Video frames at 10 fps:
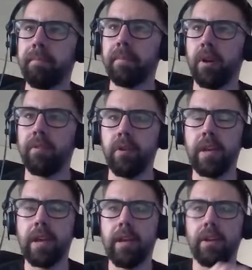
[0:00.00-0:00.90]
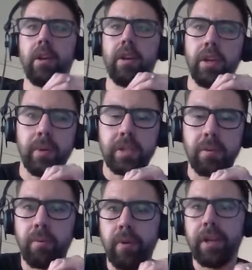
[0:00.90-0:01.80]
kind of U K and, and U S
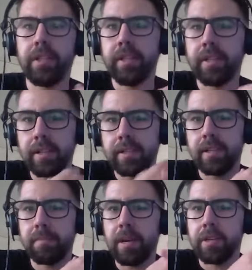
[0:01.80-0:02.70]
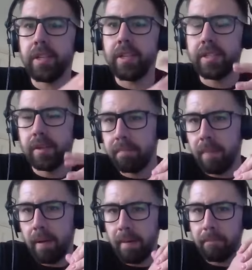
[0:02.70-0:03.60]
operations, that's expansion into
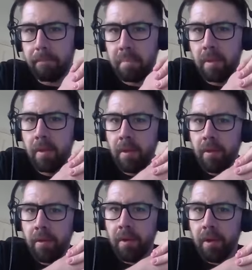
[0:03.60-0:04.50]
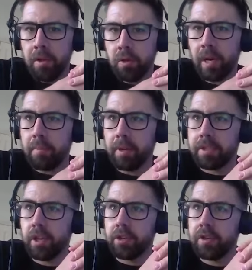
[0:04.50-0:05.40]
um, twenty plus
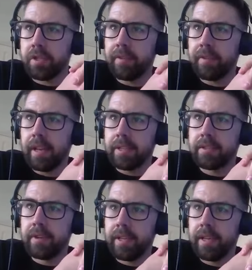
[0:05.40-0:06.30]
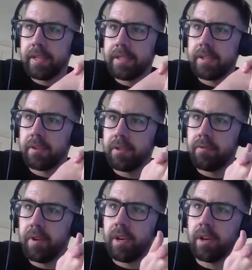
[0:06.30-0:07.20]
countries over the next three years to, to
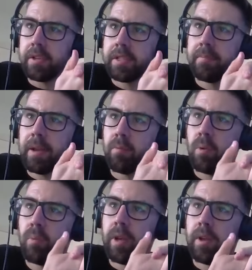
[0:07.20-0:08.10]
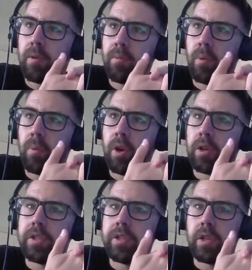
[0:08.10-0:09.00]
really kind of cement what we're, what we're
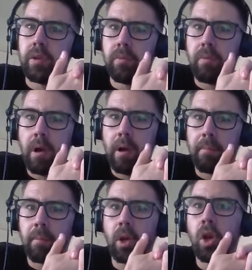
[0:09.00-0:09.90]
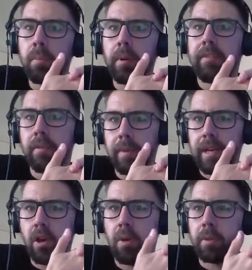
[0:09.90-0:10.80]
looking to do um, globally from an
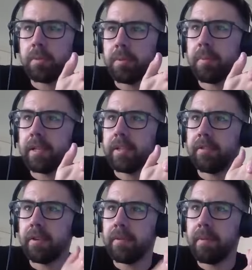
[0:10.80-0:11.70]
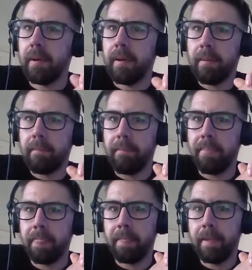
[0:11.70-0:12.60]
e-commerce perspective. And, um,
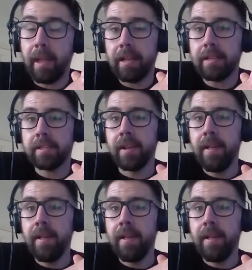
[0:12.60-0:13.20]
Yeah, it's